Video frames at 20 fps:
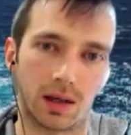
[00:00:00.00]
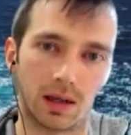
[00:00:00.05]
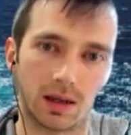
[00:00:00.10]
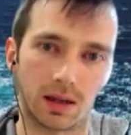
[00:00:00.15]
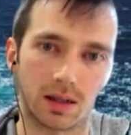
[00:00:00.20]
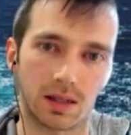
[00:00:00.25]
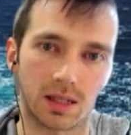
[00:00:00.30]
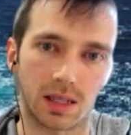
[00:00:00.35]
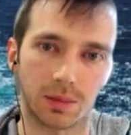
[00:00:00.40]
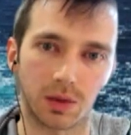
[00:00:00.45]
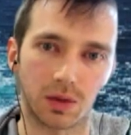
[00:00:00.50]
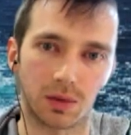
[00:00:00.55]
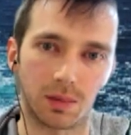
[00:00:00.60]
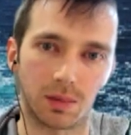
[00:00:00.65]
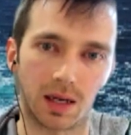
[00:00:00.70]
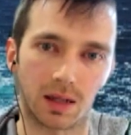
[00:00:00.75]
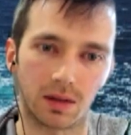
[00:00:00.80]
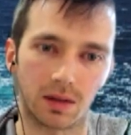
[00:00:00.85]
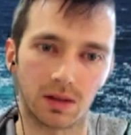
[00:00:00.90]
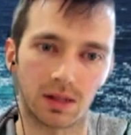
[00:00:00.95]
conceptual
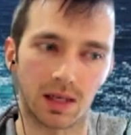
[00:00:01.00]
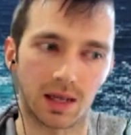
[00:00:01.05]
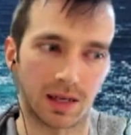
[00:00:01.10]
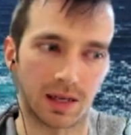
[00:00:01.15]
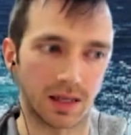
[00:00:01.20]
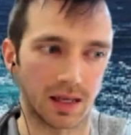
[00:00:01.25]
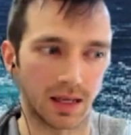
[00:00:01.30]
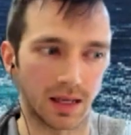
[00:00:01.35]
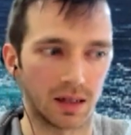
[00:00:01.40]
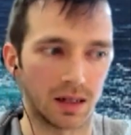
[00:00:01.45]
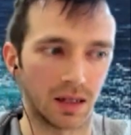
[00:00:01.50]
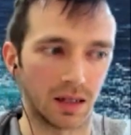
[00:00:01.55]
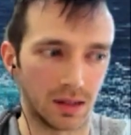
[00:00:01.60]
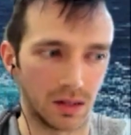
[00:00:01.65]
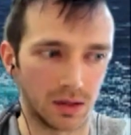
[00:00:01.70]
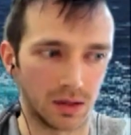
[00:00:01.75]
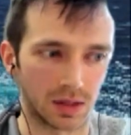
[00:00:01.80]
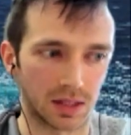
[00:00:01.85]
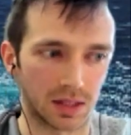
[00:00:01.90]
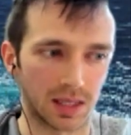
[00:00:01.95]
models, and then
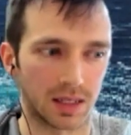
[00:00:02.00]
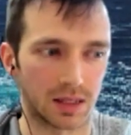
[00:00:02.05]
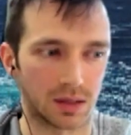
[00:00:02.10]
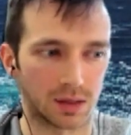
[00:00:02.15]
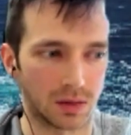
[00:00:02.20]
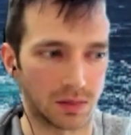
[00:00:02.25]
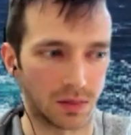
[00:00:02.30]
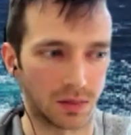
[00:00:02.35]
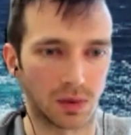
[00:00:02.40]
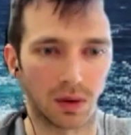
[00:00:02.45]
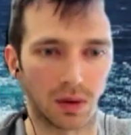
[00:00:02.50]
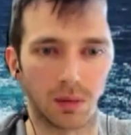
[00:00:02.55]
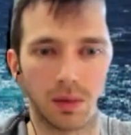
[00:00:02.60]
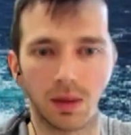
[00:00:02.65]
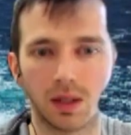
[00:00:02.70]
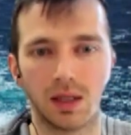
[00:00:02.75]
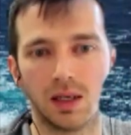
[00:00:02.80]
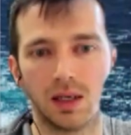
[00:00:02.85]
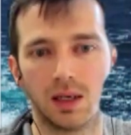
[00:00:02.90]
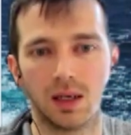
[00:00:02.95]
use that to inform
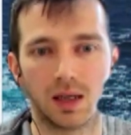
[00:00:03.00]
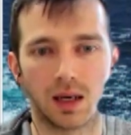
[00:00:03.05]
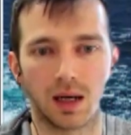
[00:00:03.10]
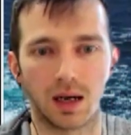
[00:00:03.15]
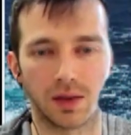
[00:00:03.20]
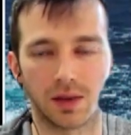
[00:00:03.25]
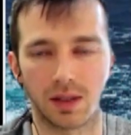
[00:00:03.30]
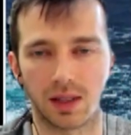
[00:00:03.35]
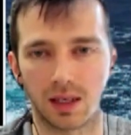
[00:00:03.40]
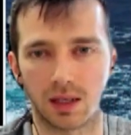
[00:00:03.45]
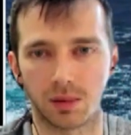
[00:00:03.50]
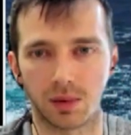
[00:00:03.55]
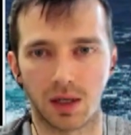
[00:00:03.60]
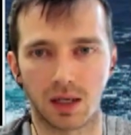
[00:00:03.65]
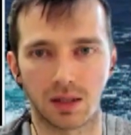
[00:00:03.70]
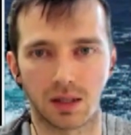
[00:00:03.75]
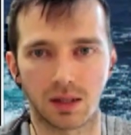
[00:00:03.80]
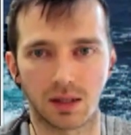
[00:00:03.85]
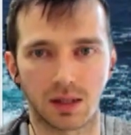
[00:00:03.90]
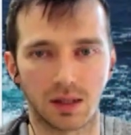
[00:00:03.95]
the data
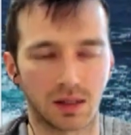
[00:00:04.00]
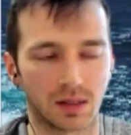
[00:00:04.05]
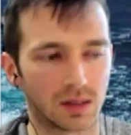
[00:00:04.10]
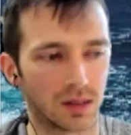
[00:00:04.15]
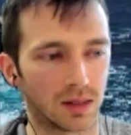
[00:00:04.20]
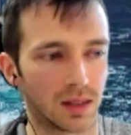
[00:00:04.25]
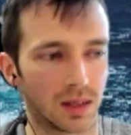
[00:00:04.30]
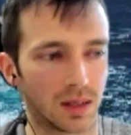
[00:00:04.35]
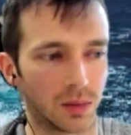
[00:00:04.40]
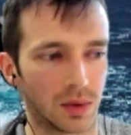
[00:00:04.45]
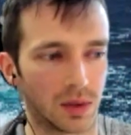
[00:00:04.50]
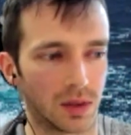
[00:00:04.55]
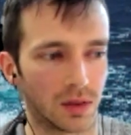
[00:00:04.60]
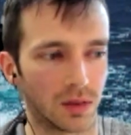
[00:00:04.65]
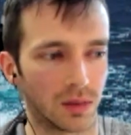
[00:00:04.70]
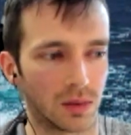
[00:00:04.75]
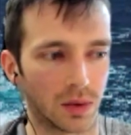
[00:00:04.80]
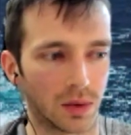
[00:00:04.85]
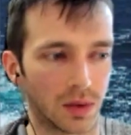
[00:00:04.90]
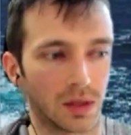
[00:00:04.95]
processes that
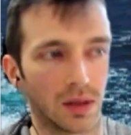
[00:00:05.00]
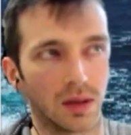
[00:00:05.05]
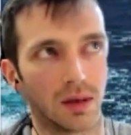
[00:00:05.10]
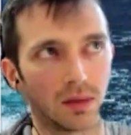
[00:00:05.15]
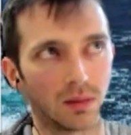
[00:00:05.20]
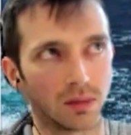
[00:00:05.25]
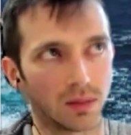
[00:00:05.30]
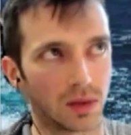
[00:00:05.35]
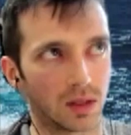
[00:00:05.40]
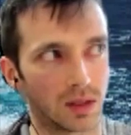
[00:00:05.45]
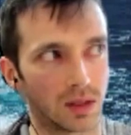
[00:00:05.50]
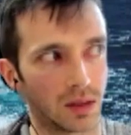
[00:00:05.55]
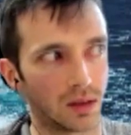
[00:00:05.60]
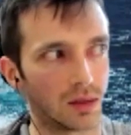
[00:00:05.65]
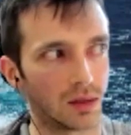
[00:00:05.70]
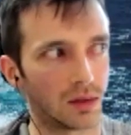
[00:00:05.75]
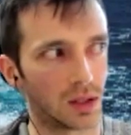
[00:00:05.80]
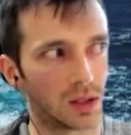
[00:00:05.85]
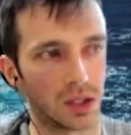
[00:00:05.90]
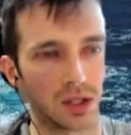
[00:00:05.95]
or
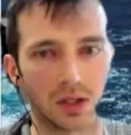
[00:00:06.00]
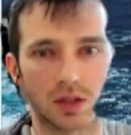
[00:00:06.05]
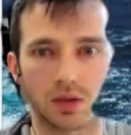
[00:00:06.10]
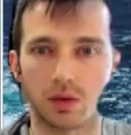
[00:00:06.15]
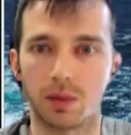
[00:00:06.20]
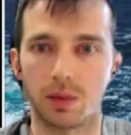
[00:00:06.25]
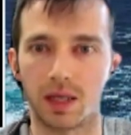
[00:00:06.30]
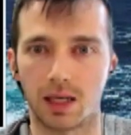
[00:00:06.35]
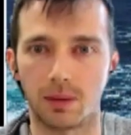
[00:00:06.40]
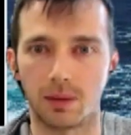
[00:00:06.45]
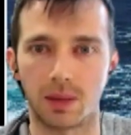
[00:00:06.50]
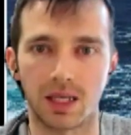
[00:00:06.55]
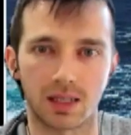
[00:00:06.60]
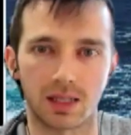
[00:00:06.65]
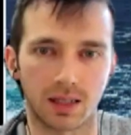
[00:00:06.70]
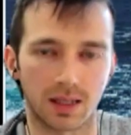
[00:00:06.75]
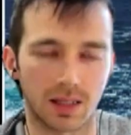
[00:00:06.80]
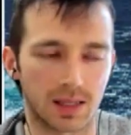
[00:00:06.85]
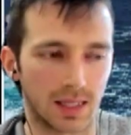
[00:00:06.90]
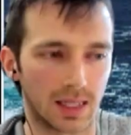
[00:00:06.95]
the decisions we're making
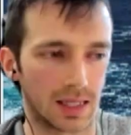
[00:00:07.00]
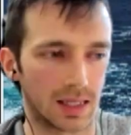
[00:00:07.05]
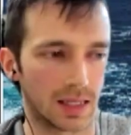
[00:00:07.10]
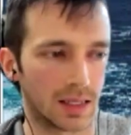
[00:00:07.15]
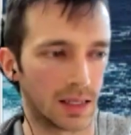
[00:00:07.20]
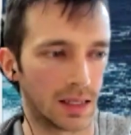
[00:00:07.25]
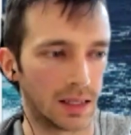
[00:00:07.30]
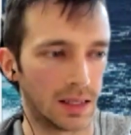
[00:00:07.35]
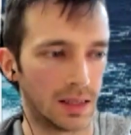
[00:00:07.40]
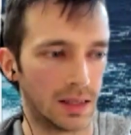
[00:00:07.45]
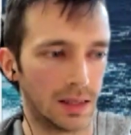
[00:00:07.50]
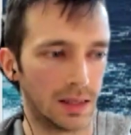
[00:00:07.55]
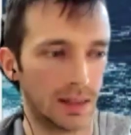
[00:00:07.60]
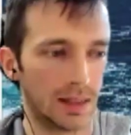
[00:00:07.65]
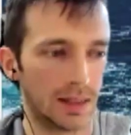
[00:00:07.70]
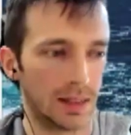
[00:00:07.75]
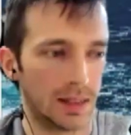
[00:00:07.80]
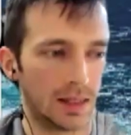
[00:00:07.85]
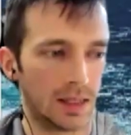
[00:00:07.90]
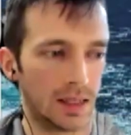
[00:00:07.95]
based on the data.
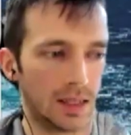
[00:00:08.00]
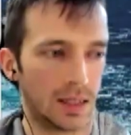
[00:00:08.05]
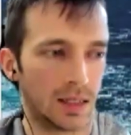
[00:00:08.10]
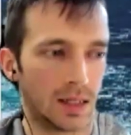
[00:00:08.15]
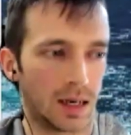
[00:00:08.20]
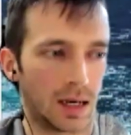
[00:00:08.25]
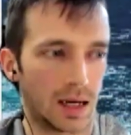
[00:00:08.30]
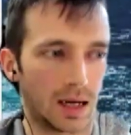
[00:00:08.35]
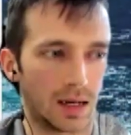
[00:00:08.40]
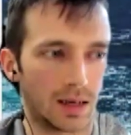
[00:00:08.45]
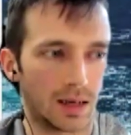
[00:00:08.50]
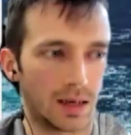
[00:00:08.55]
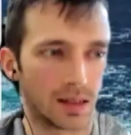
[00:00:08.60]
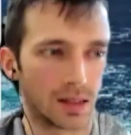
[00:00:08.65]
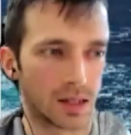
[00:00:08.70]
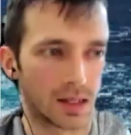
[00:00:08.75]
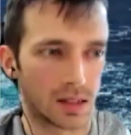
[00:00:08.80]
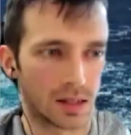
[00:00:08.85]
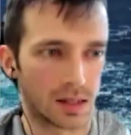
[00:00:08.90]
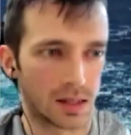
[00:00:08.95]

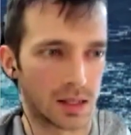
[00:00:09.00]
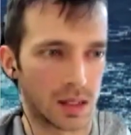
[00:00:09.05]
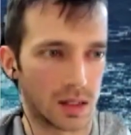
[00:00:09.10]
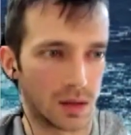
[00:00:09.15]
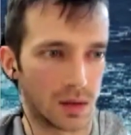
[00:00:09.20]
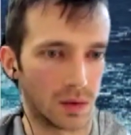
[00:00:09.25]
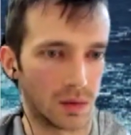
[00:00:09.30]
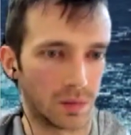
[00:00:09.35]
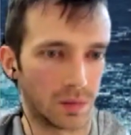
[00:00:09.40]
So